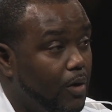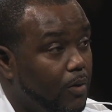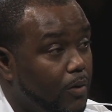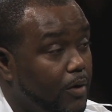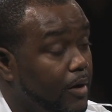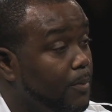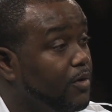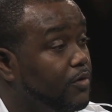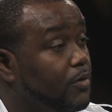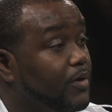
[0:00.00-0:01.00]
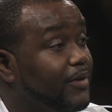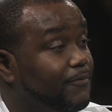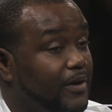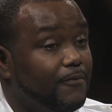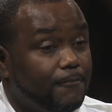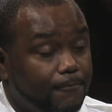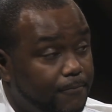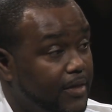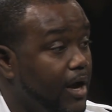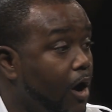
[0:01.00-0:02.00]
or number two, if, if
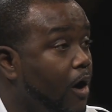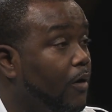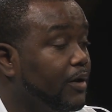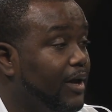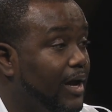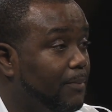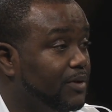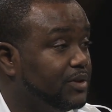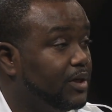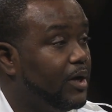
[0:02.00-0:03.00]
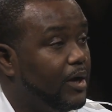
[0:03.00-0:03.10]
they are on campus,